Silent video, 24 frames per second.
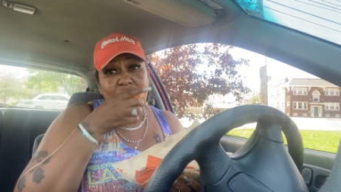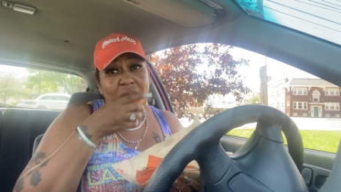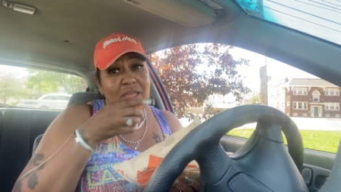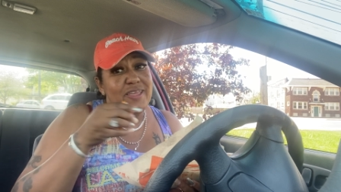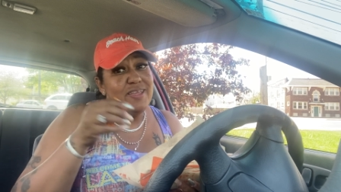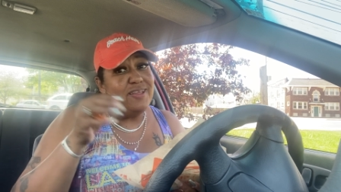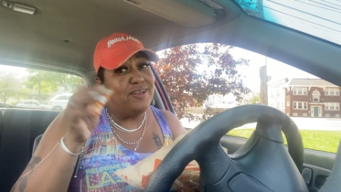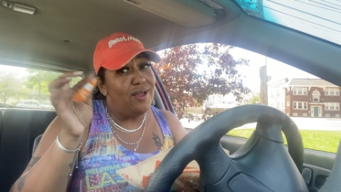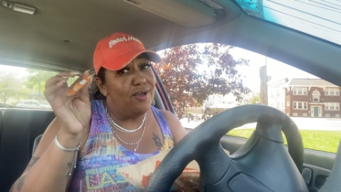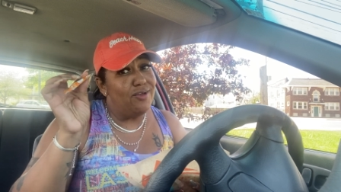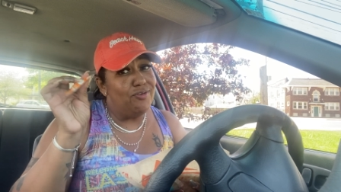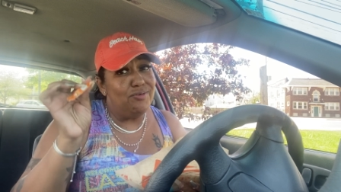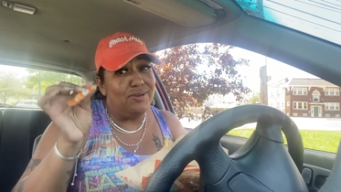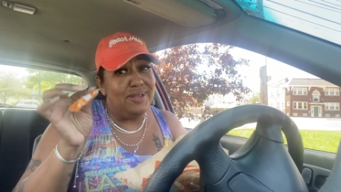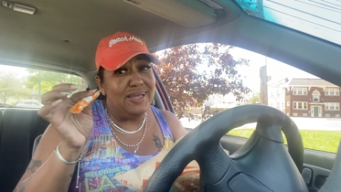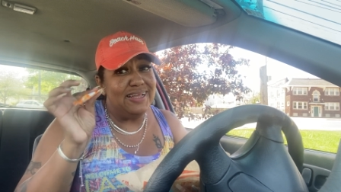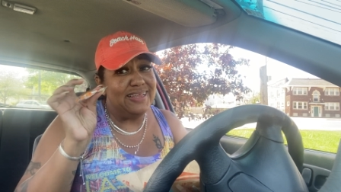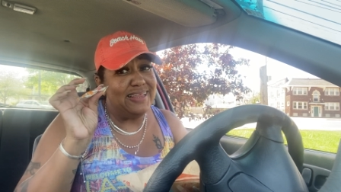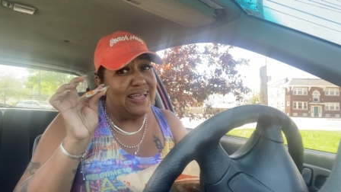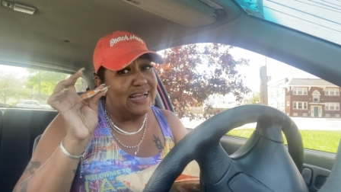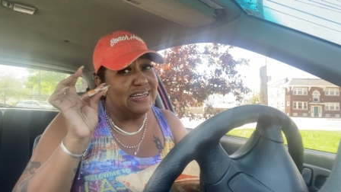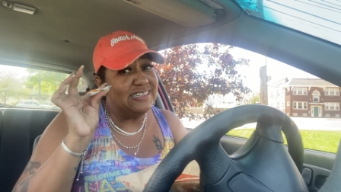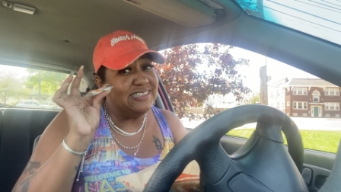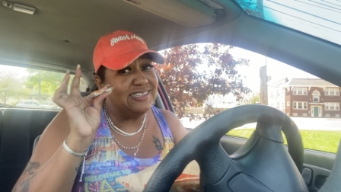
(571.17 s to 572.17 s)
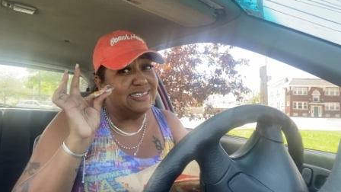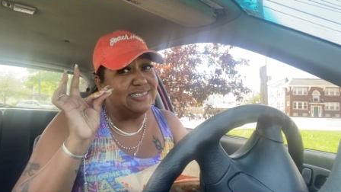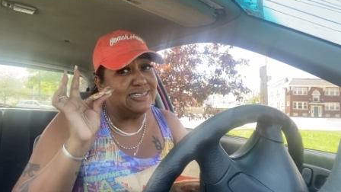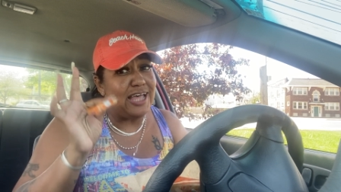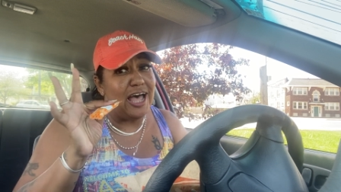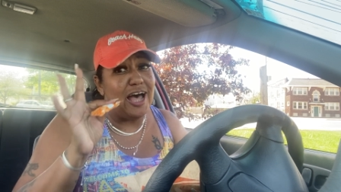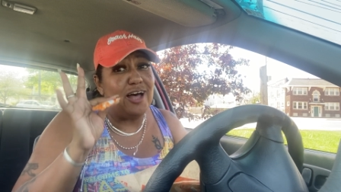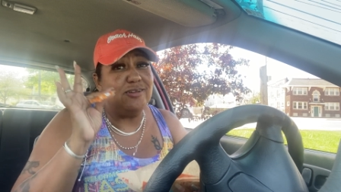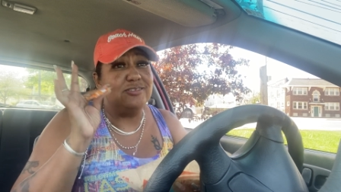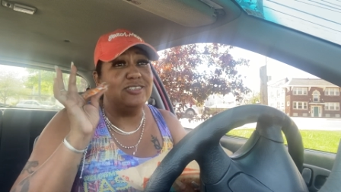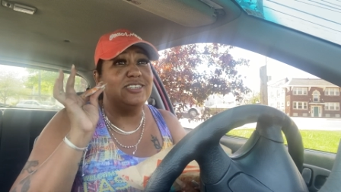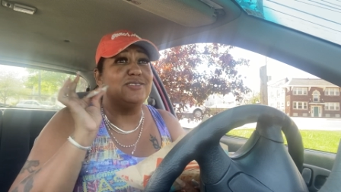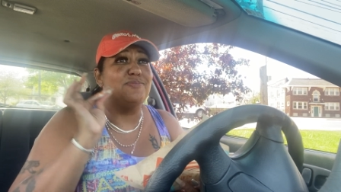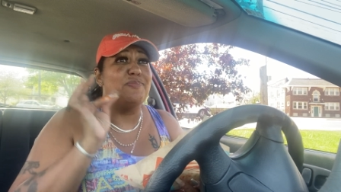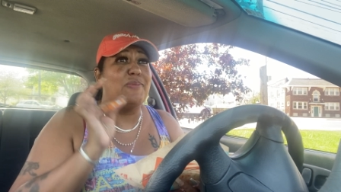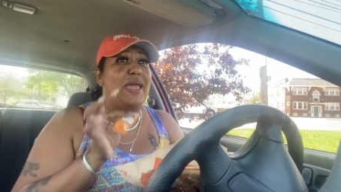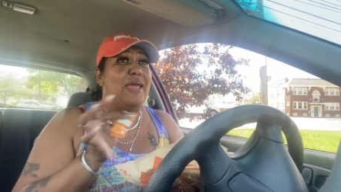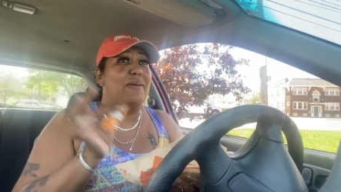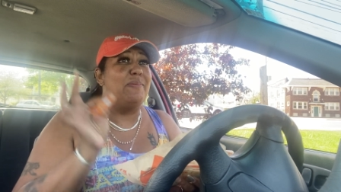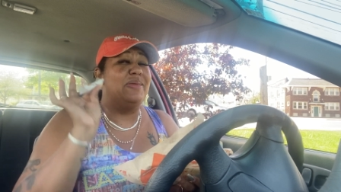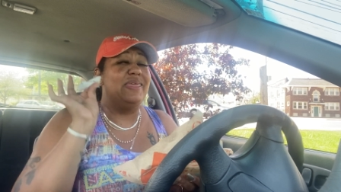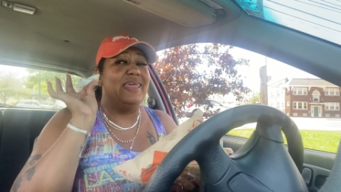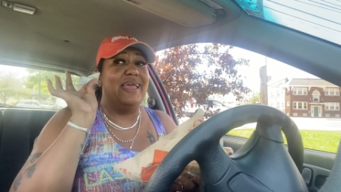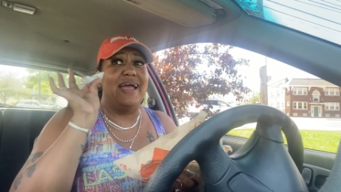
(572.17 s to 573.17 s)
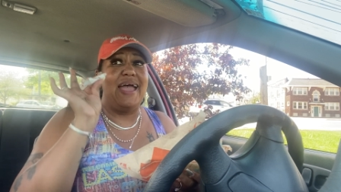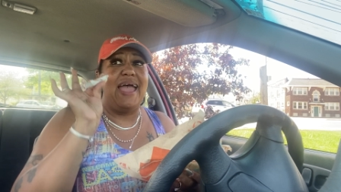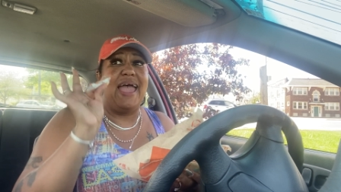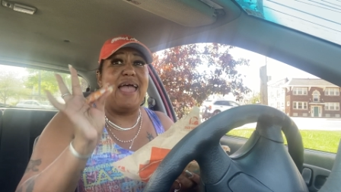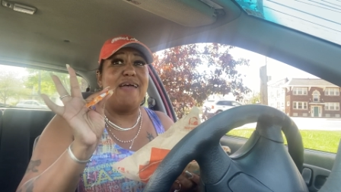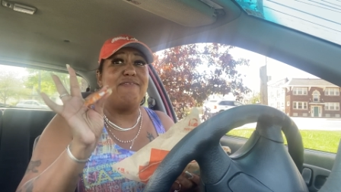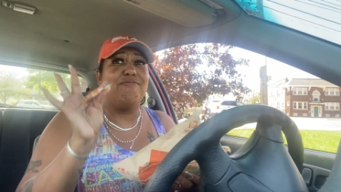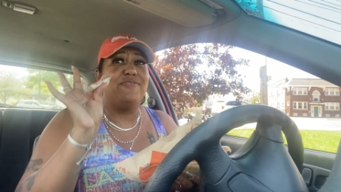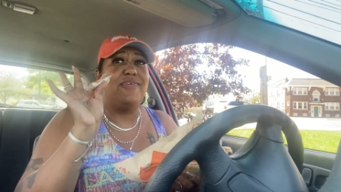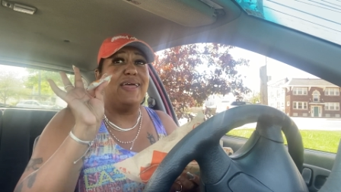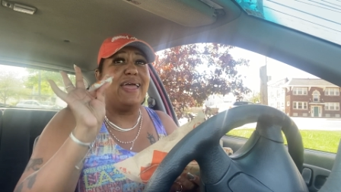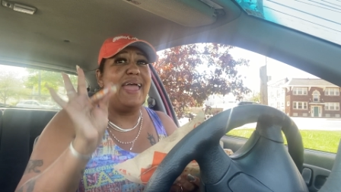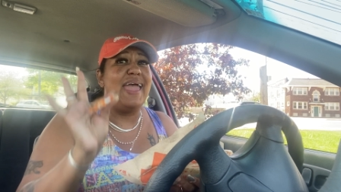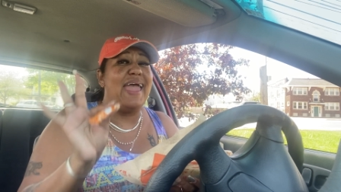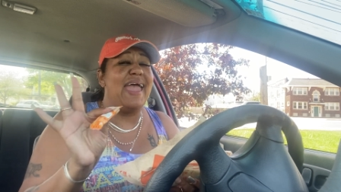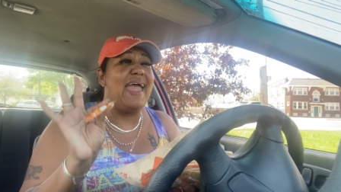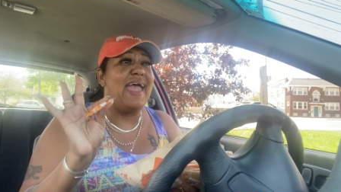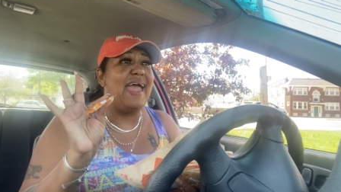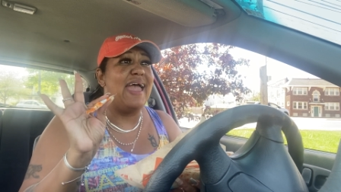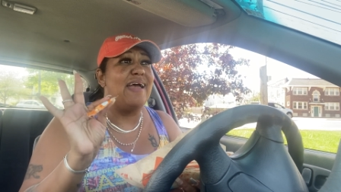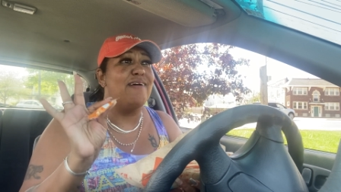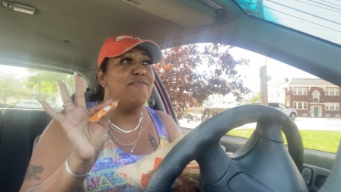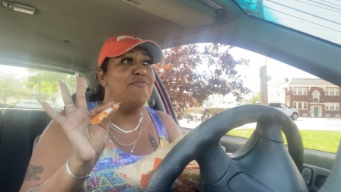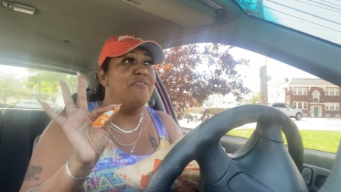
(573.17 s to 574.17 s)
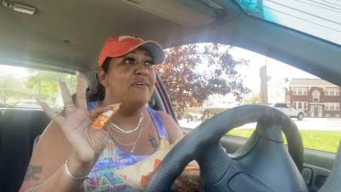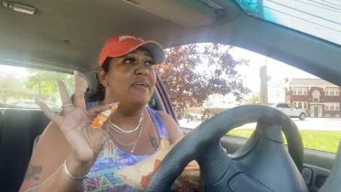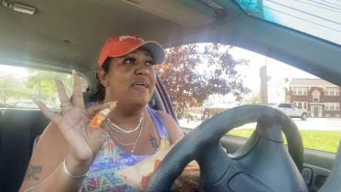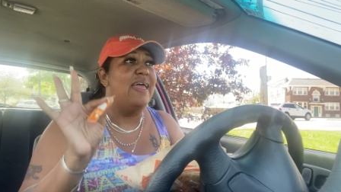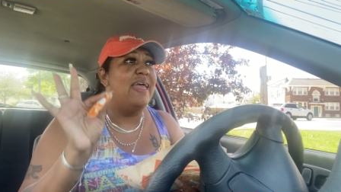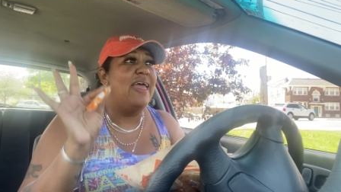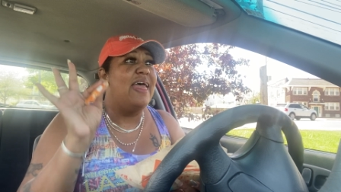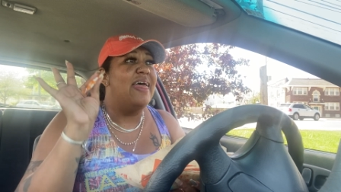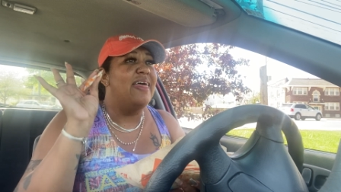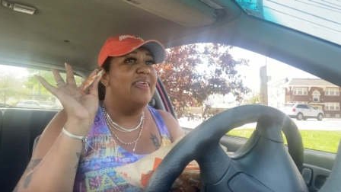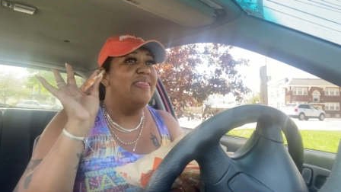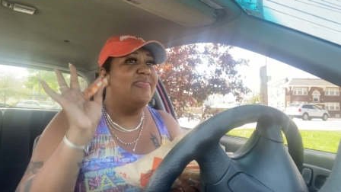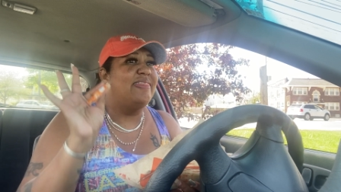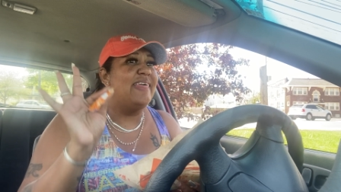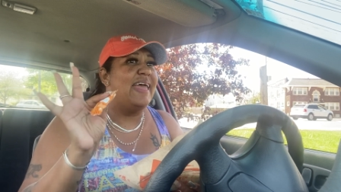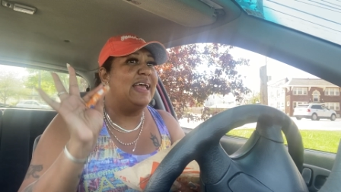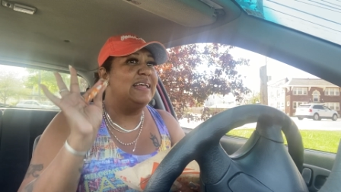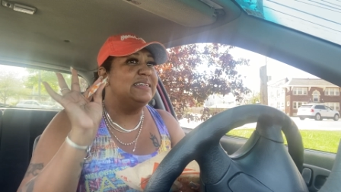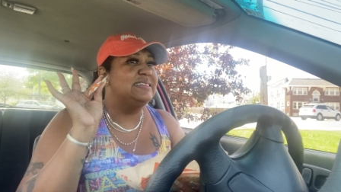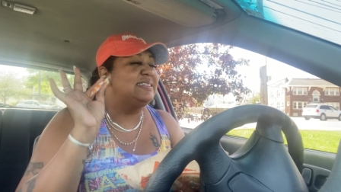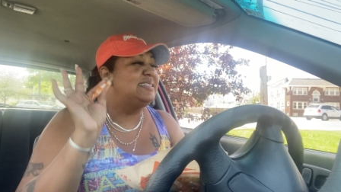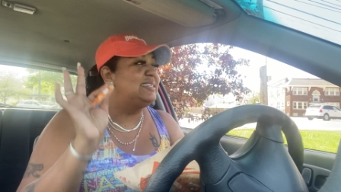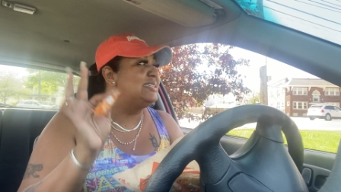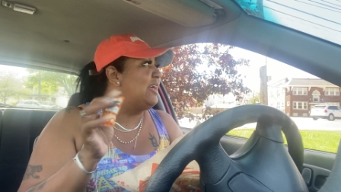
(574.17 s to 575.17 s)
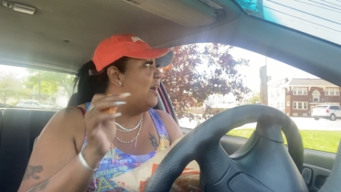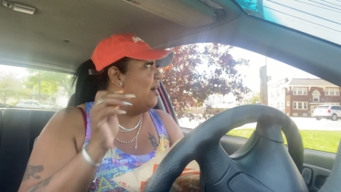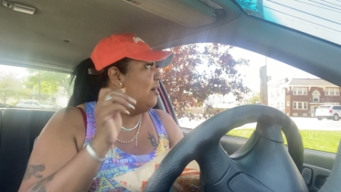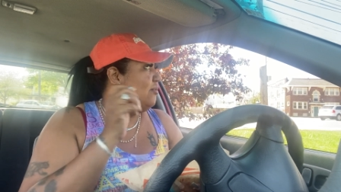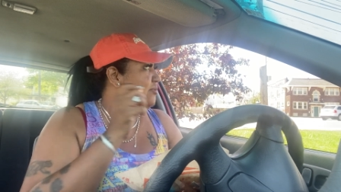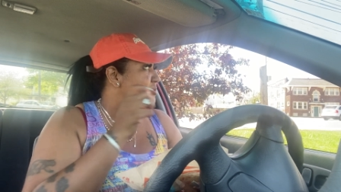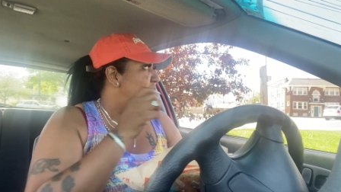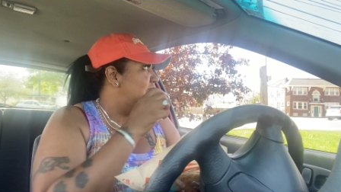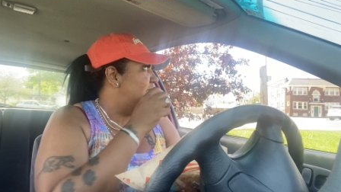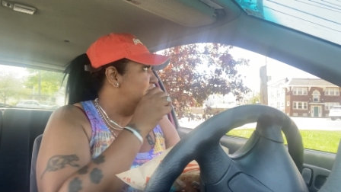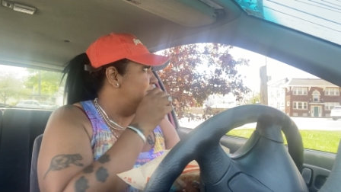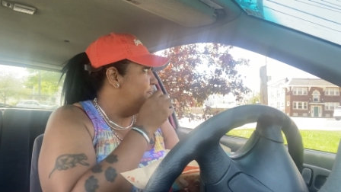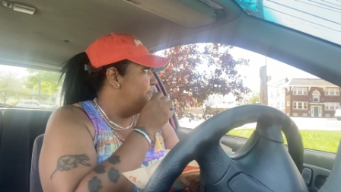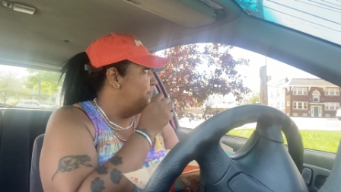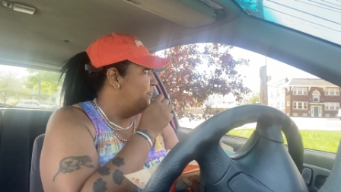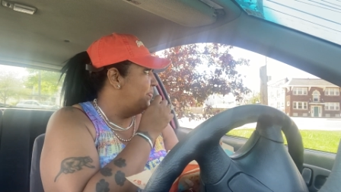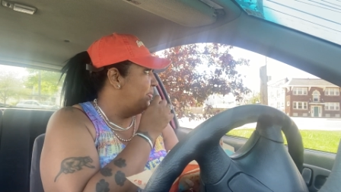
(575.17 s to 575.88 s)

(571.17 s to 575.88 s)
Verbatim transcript: You know you need that sauce, baby. You have to have that sauce.